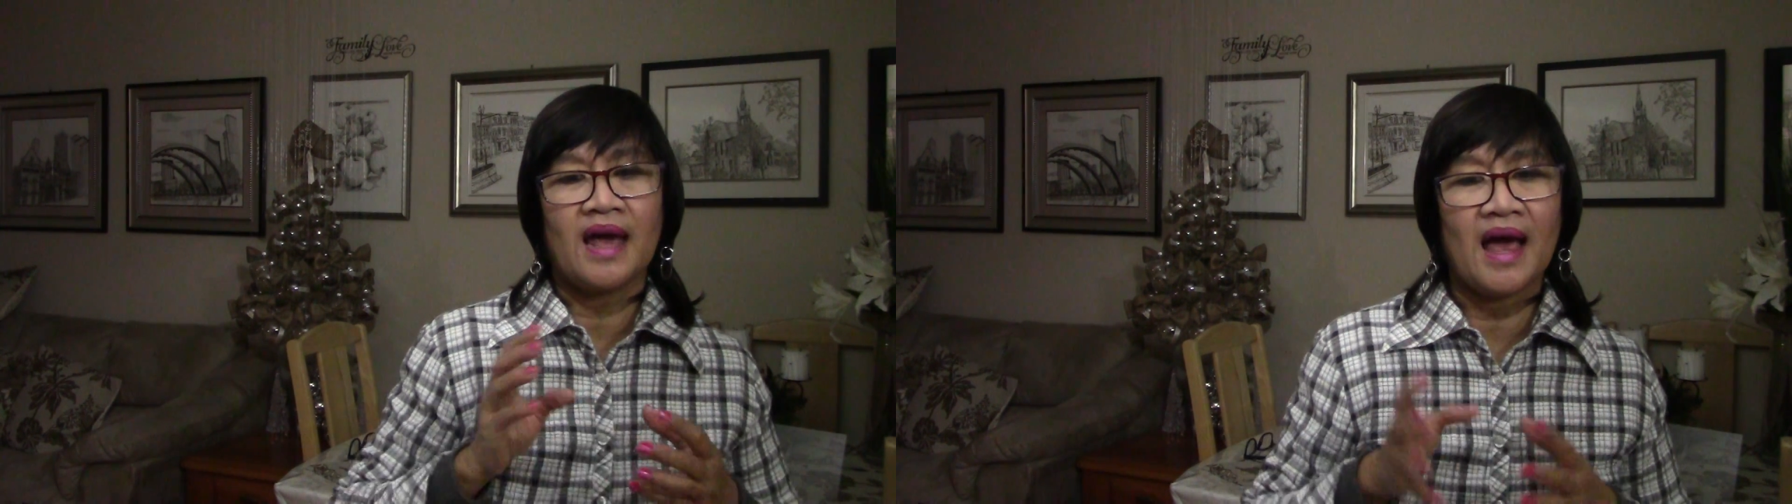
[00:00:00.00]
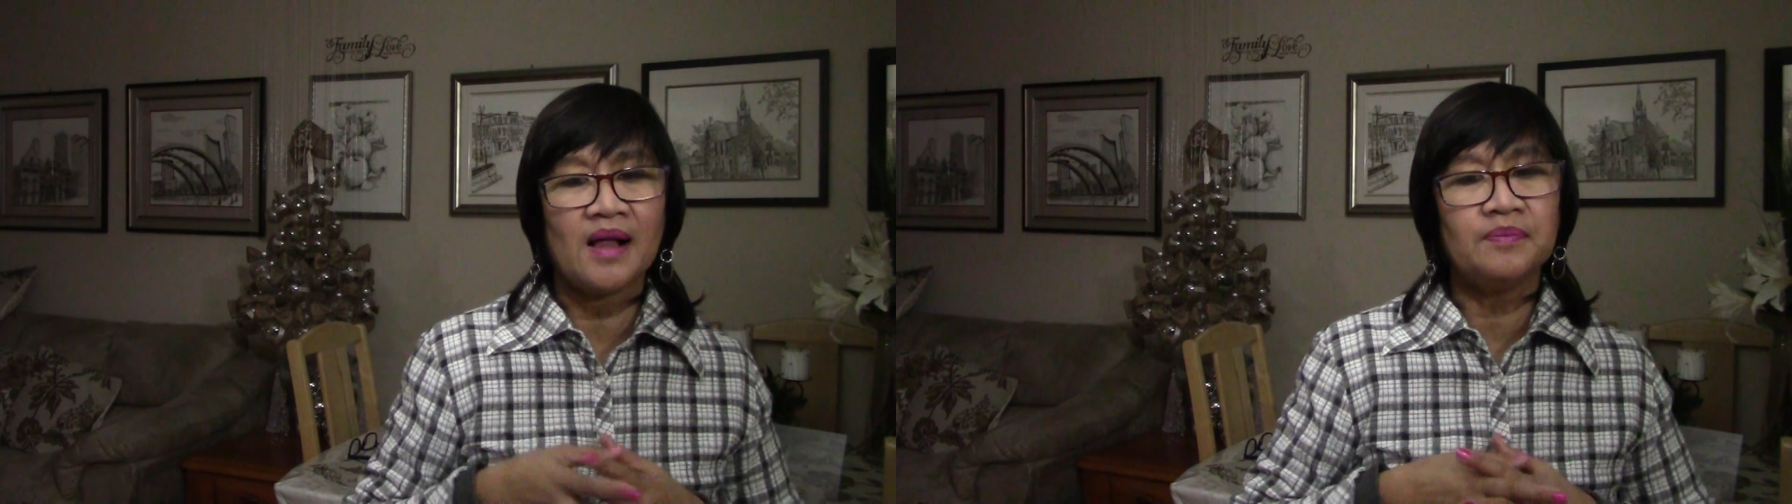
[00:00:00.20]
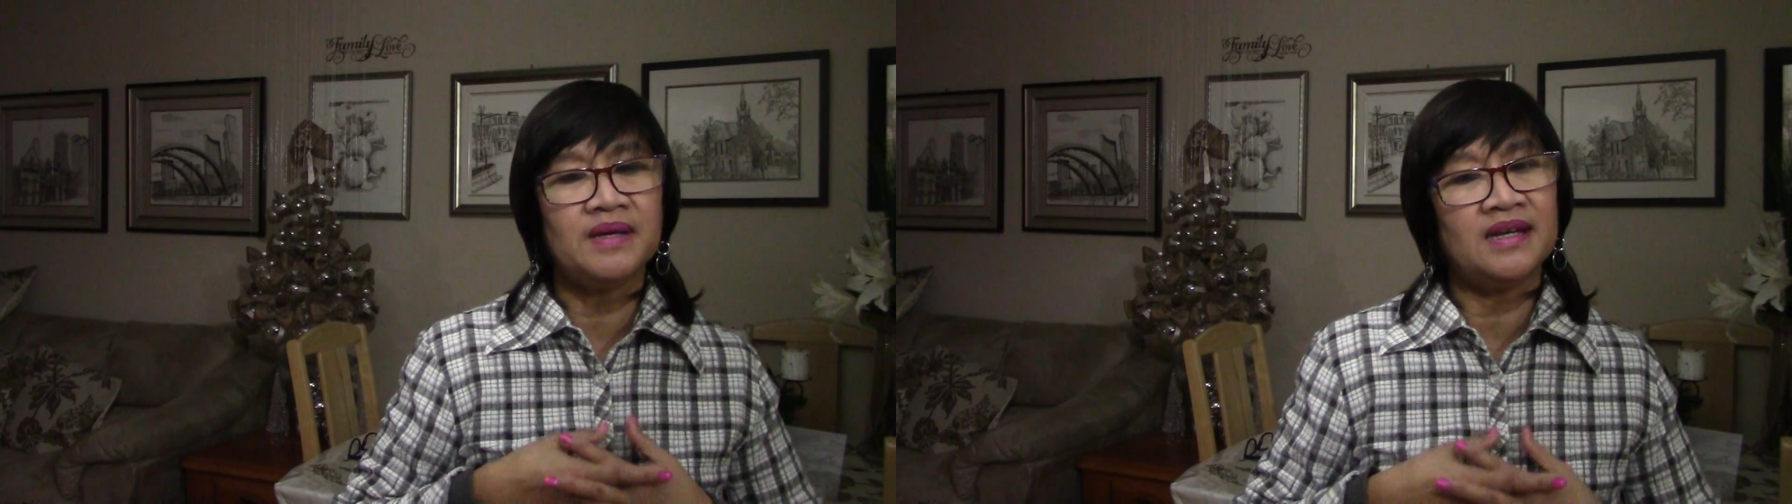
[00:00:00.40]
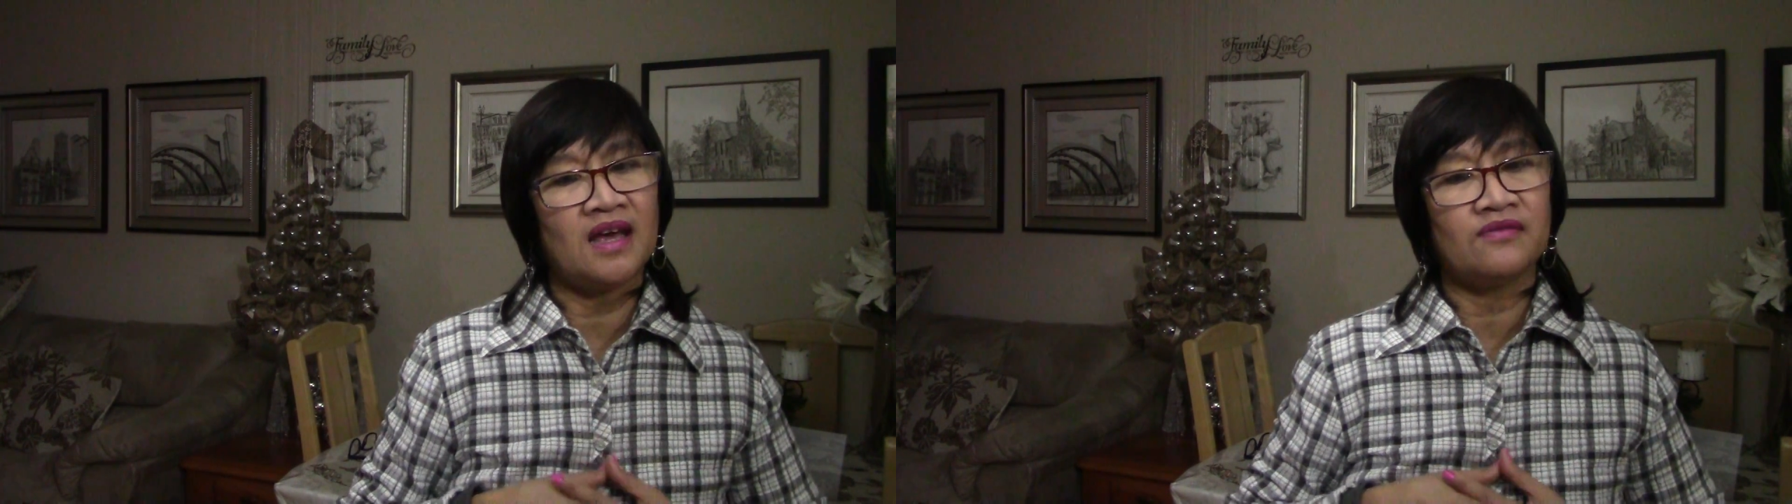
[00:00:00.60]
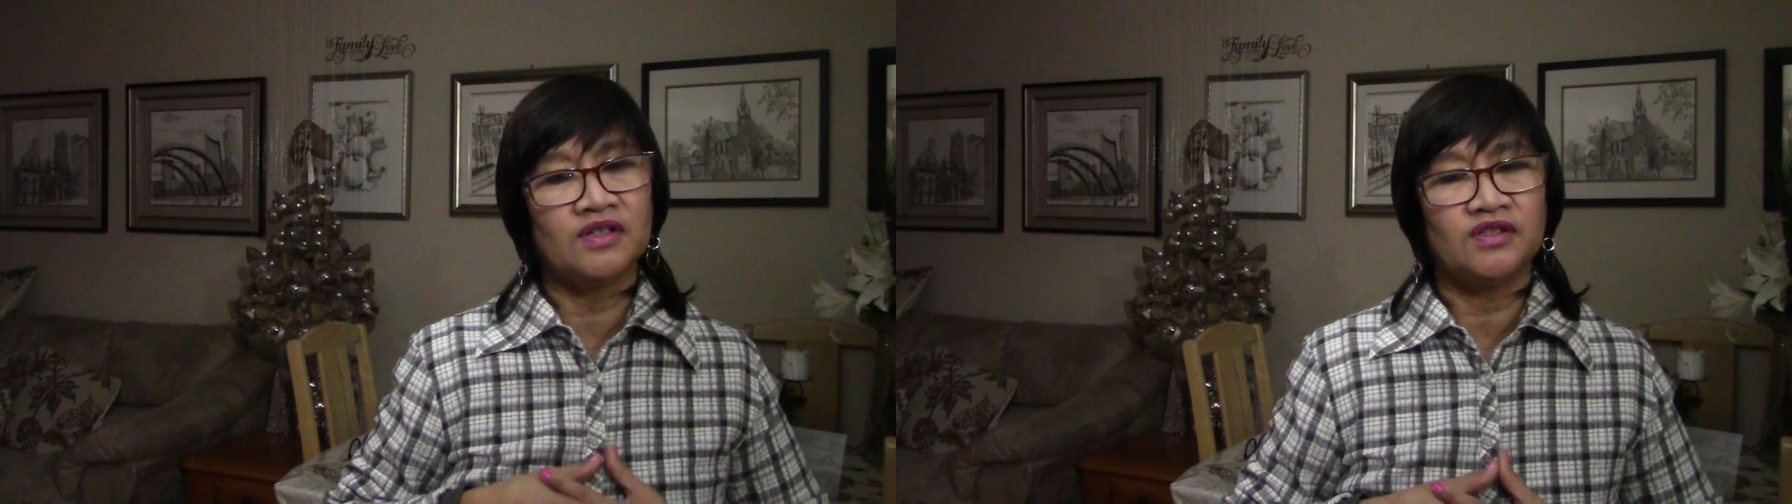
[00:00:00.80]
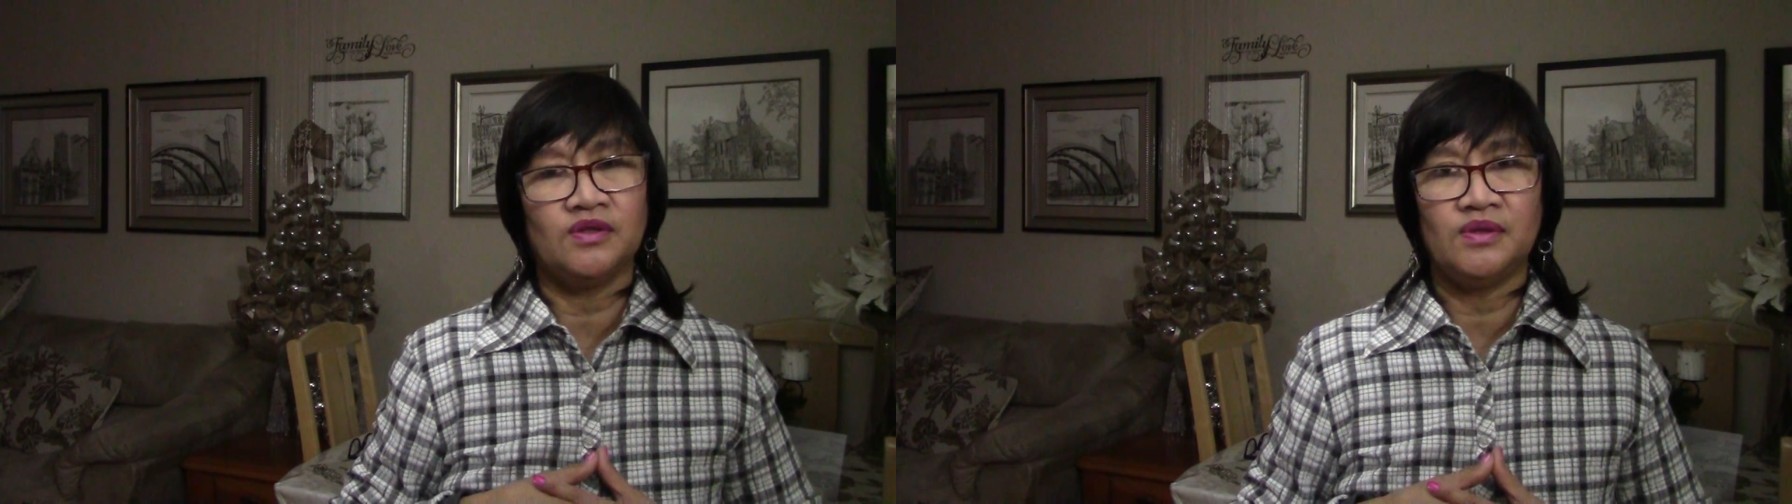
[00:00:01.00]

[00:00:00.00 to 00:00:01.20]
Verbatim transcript: help me never to